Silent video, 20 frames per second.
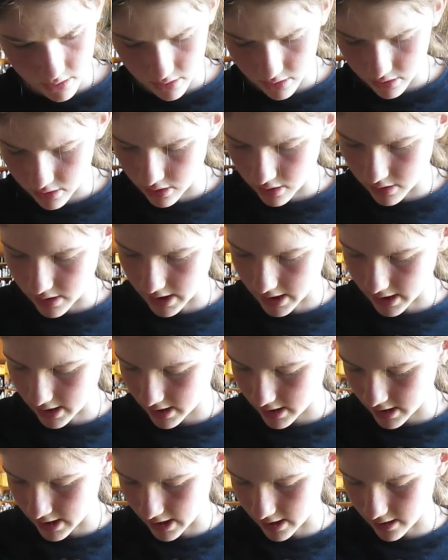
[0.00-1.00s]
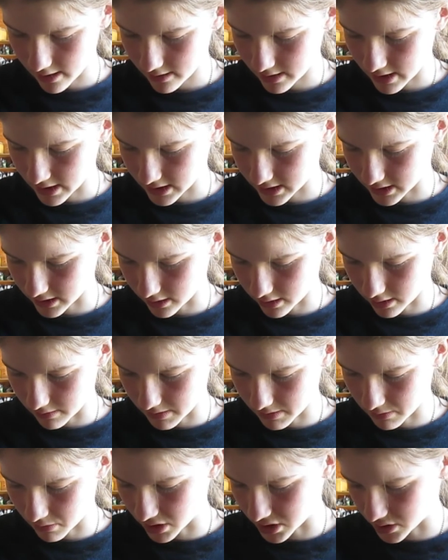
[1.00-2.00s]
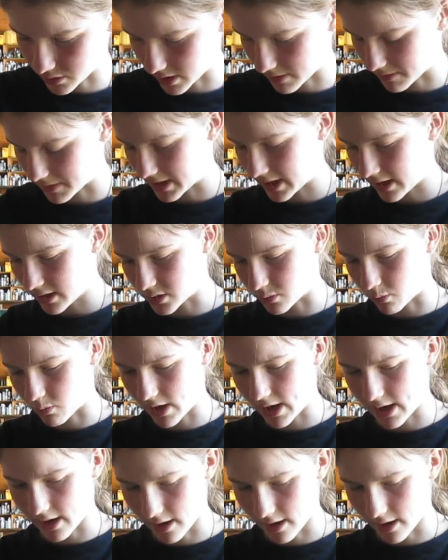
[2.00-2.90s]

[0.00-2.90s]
Okay, yeah, that's a little bit more square, but that's way.